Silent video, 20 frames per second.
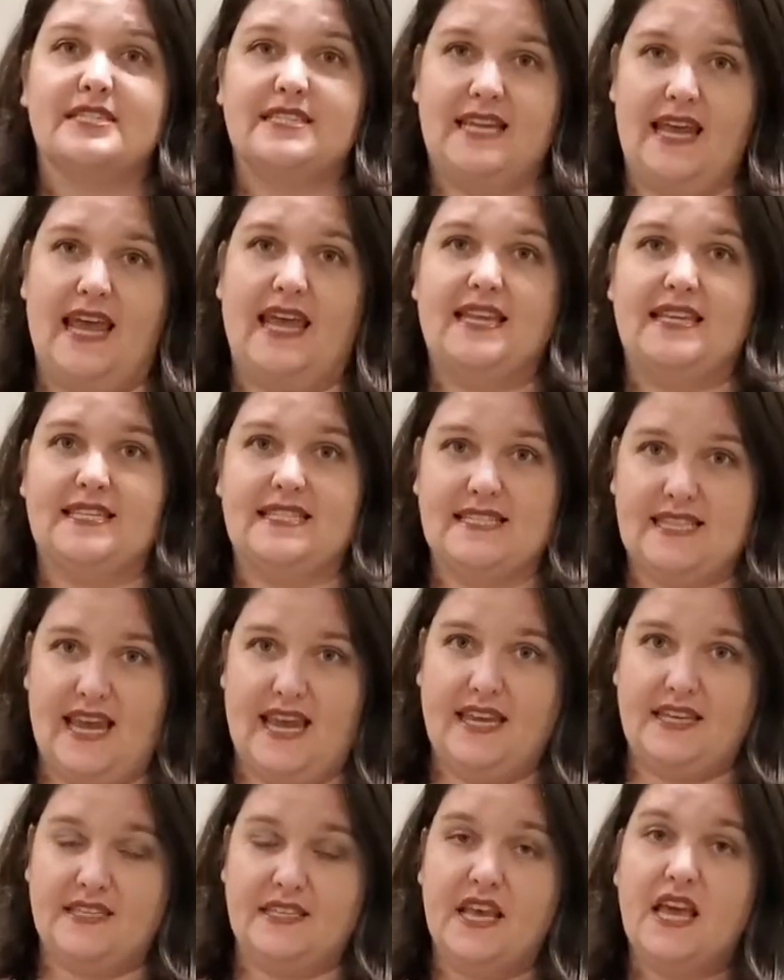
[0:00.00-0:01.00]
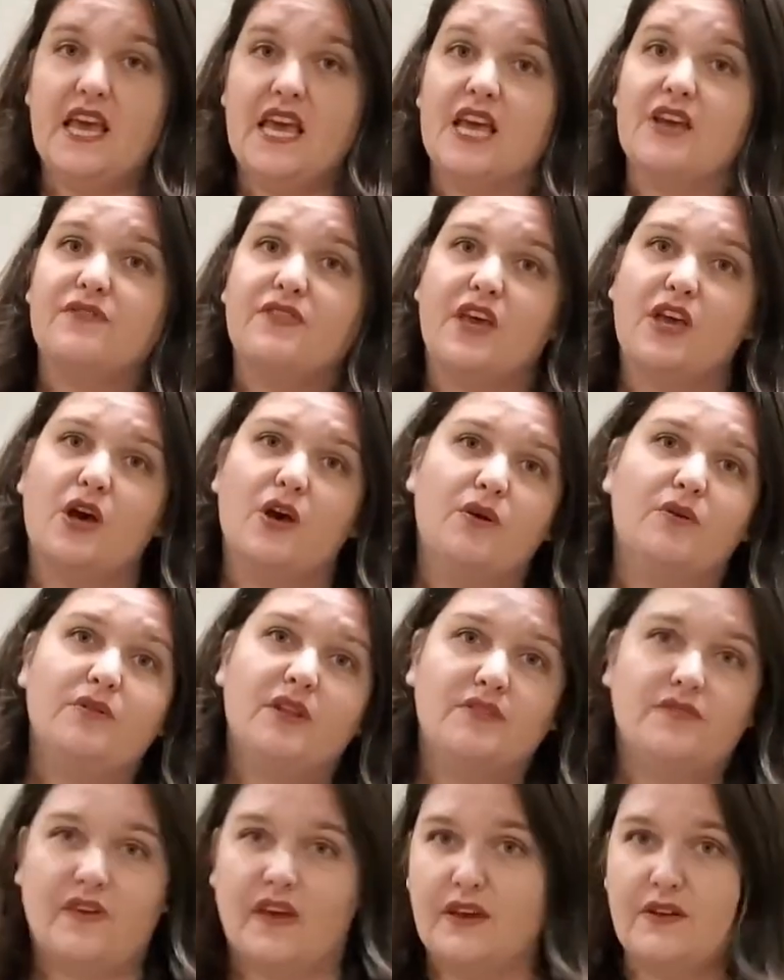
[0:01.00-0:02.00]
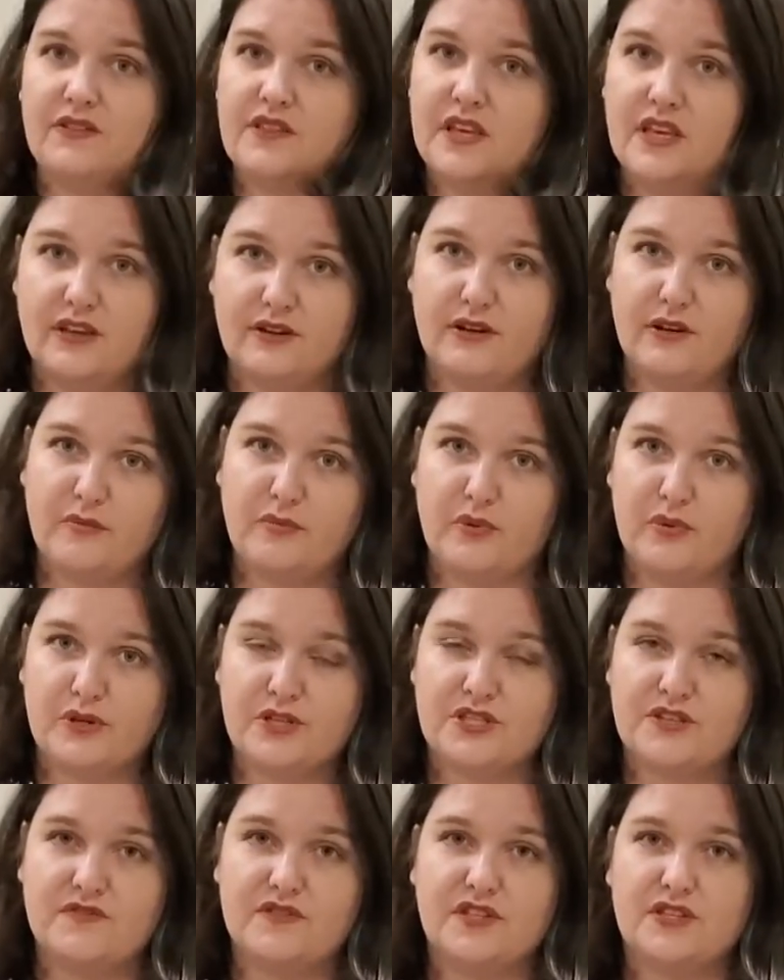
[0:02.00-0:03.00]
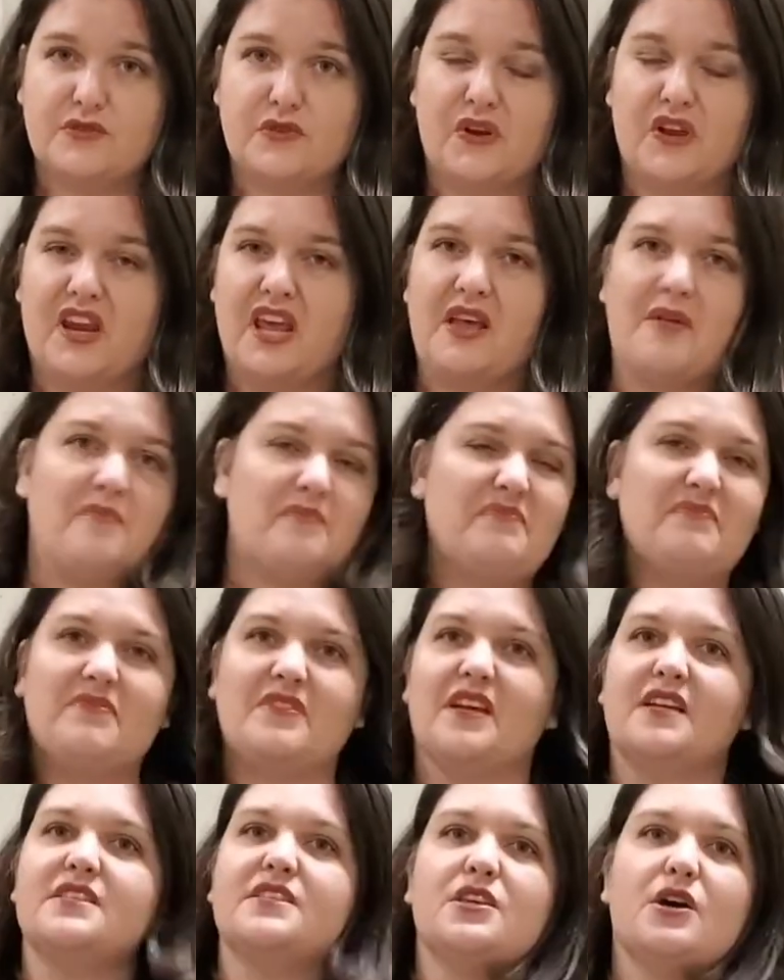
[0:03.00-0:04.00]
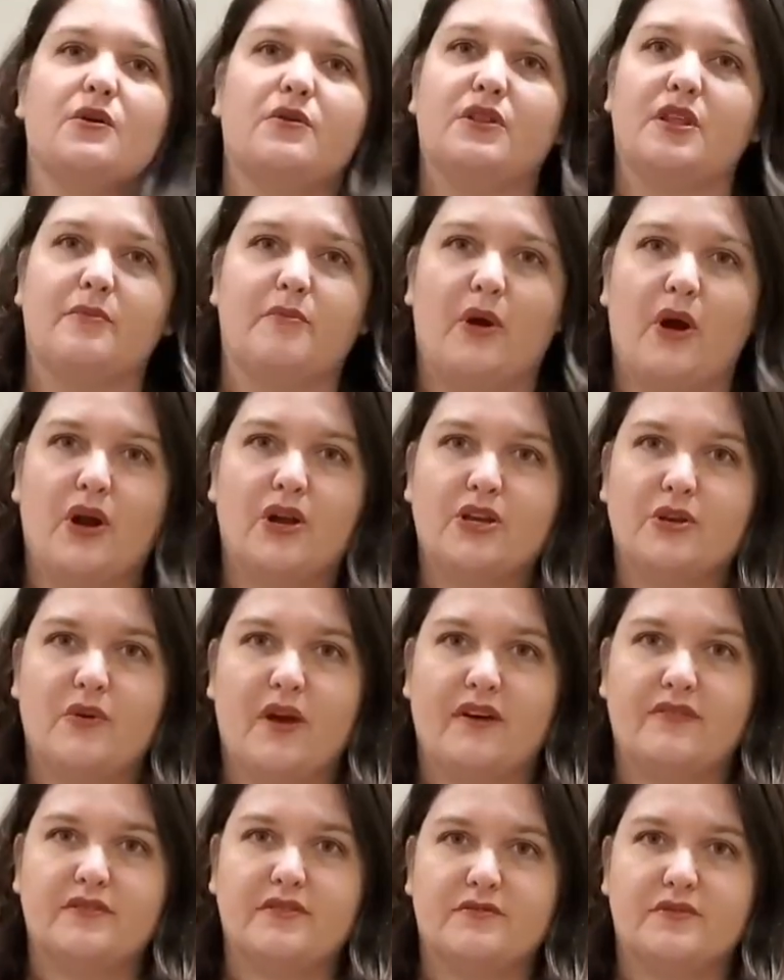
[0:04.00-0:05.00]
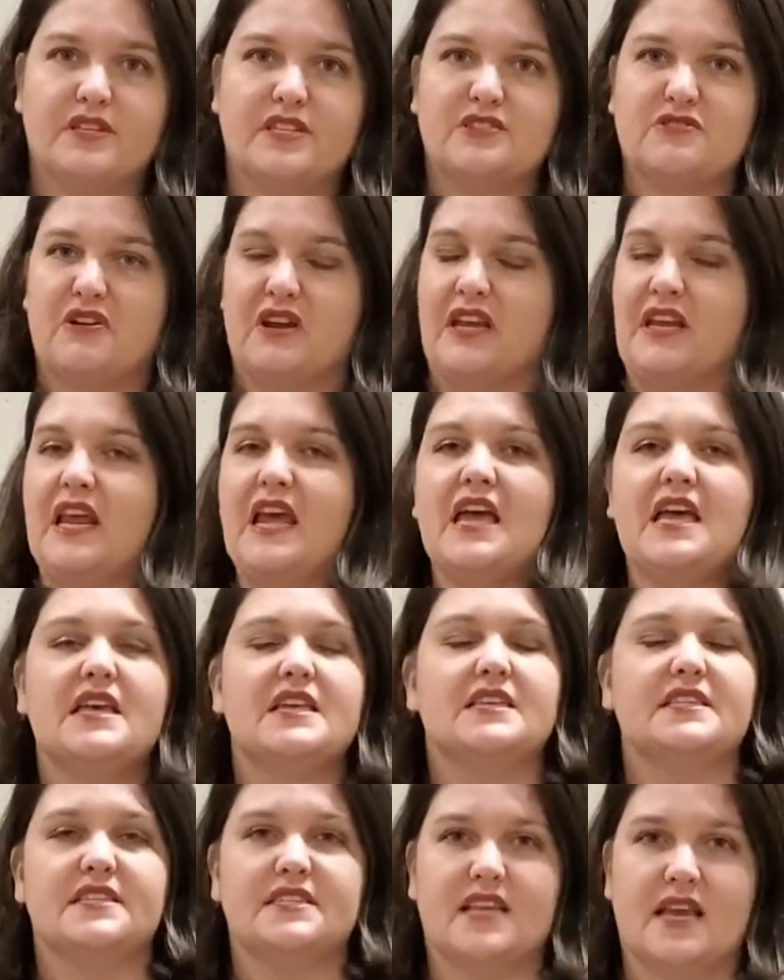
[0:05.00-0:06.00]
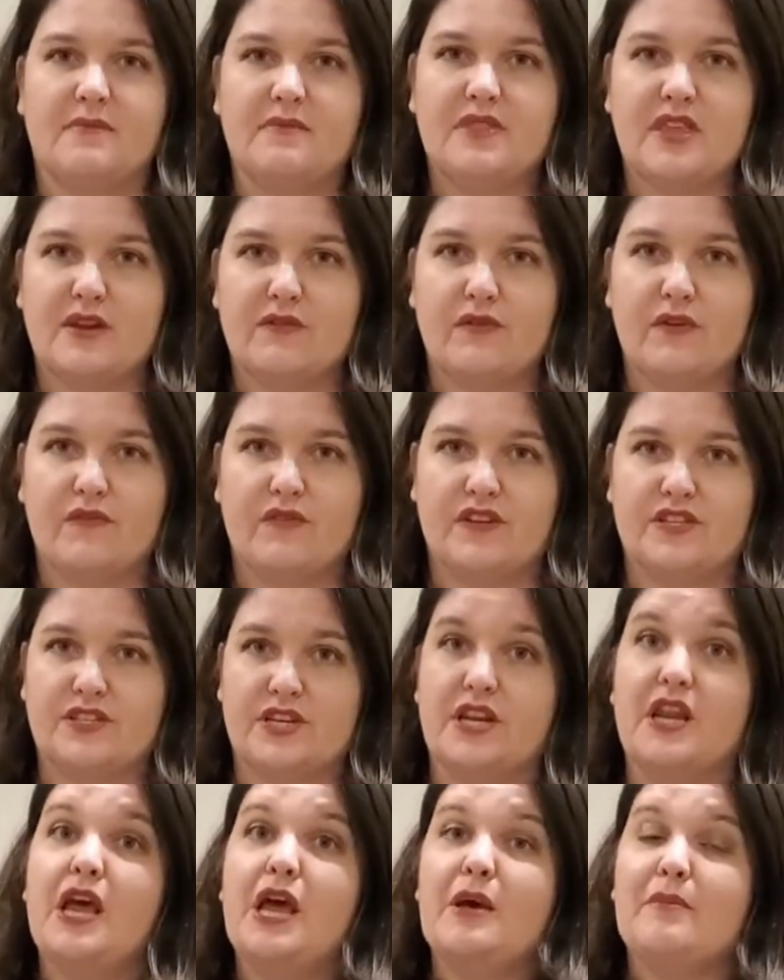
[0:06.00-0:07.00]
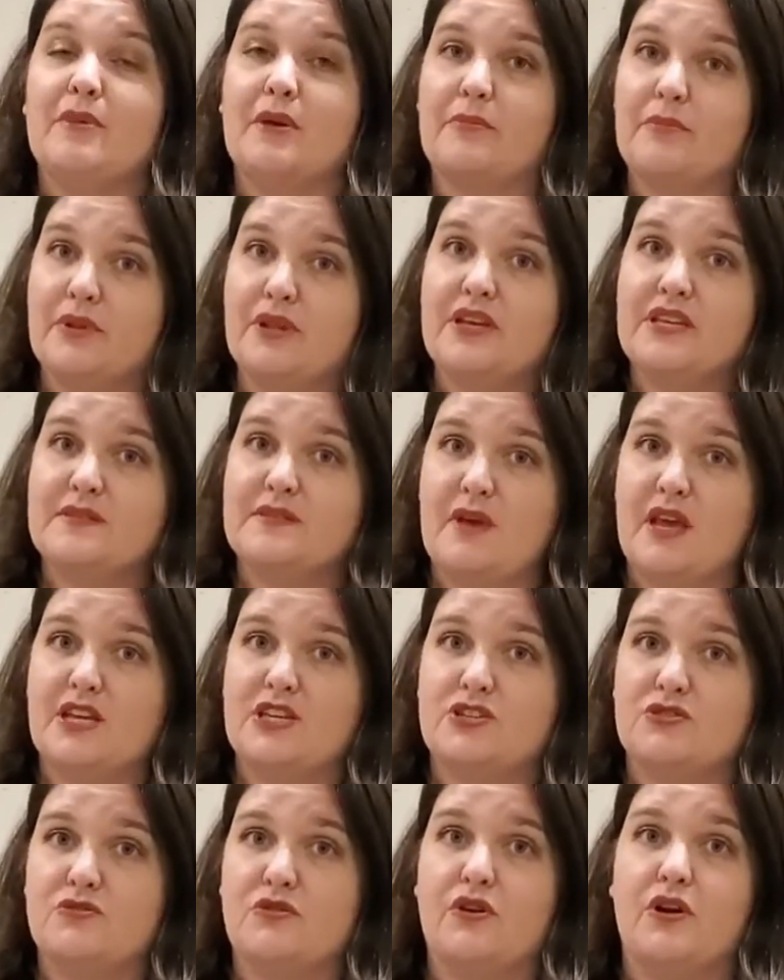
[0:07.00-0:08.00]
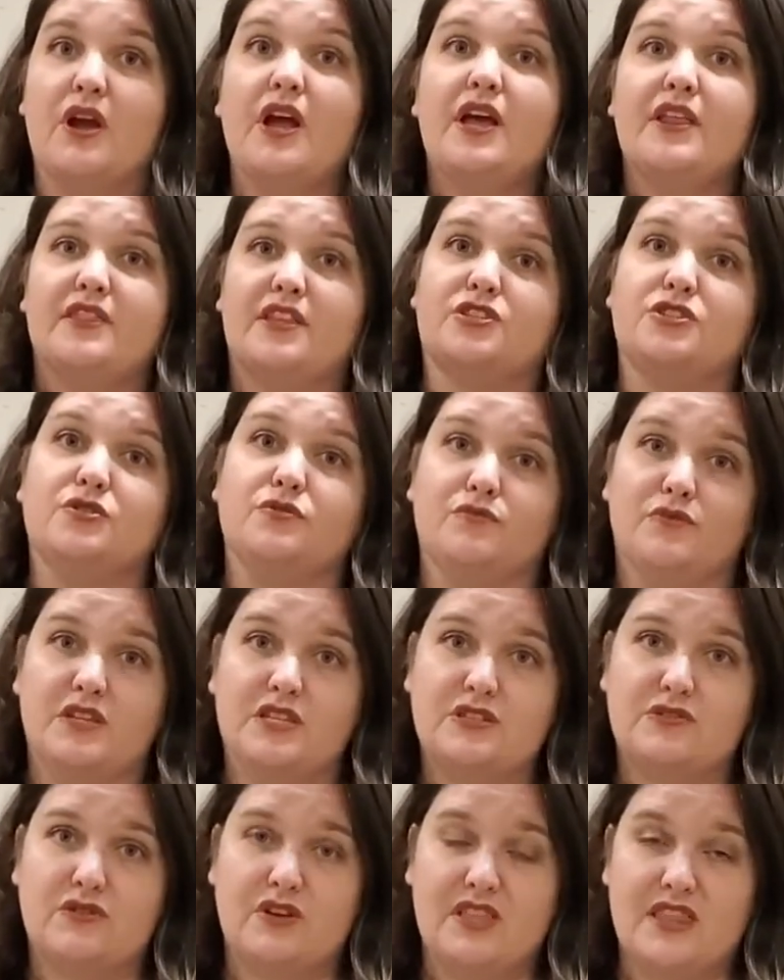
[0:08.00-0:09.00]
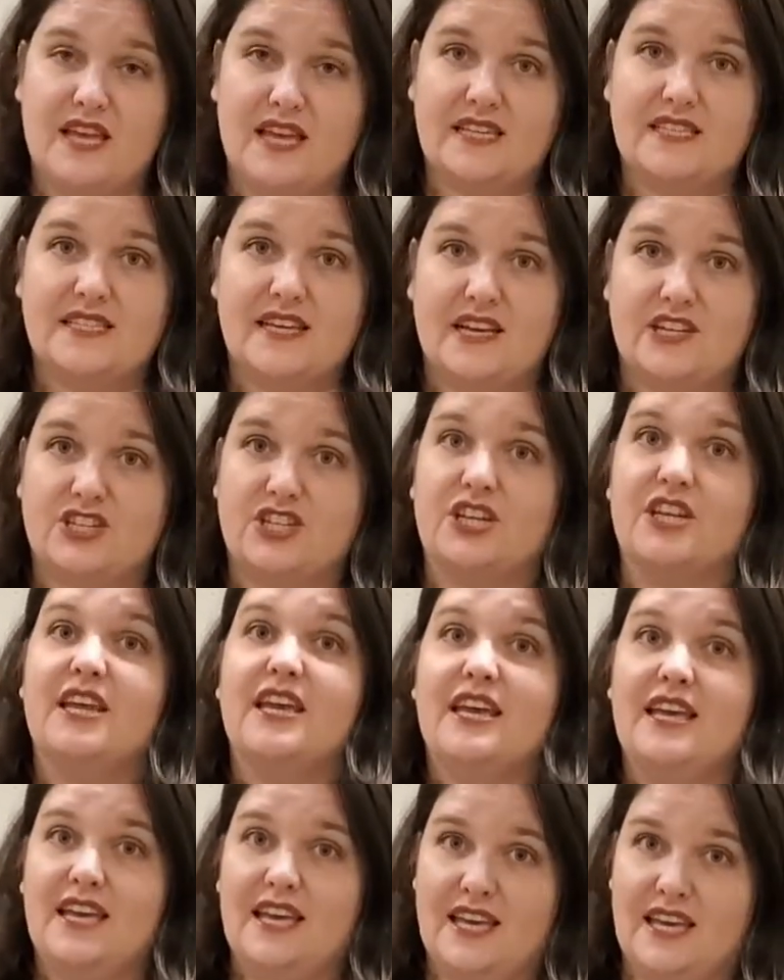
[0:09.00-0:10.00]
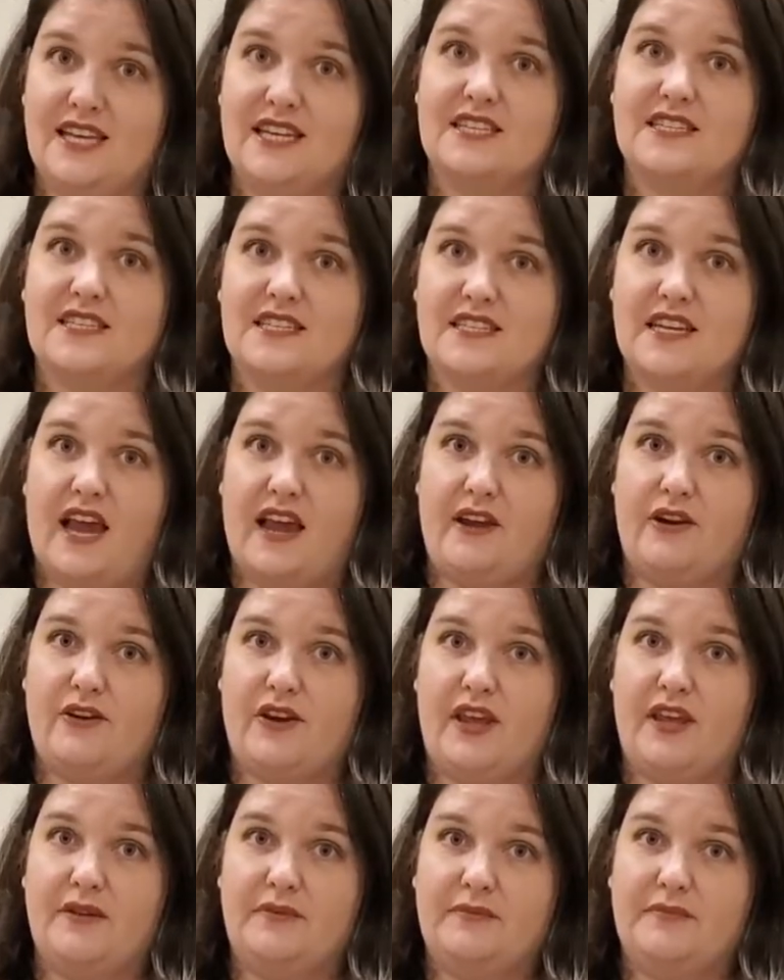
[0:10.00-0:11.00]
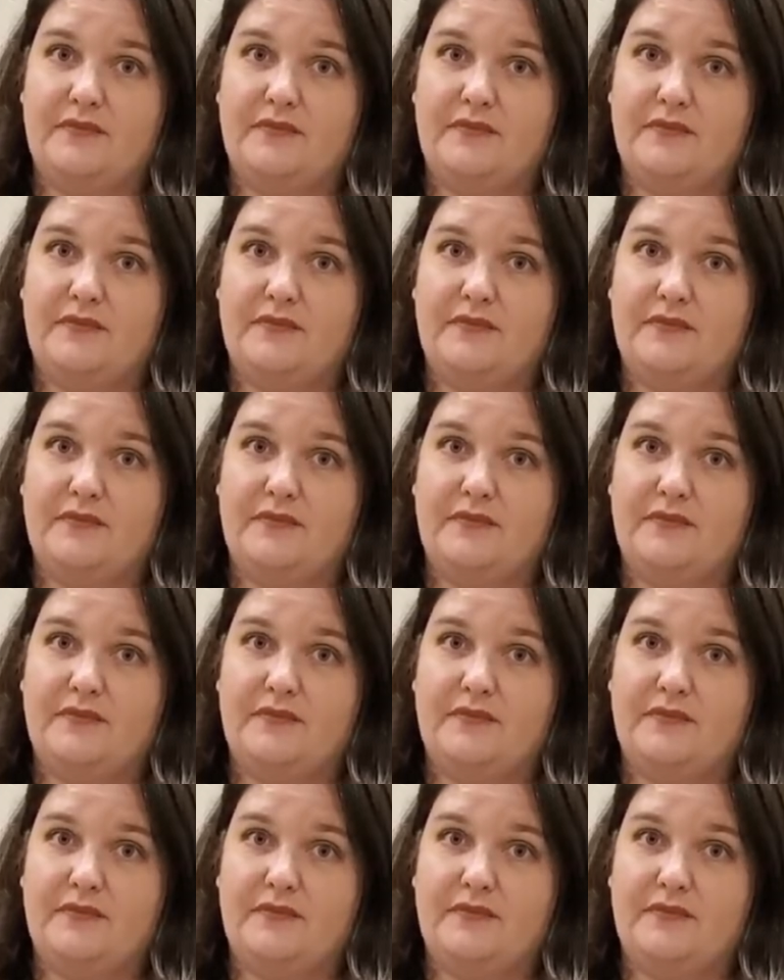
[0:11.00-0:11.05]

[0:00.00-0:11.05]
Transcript: 10 days. If they only failed the hearing portion of the screening, that's the only part you have to rescreen. Same thing for vision. But please make sure that you rescreen that section in its entirety.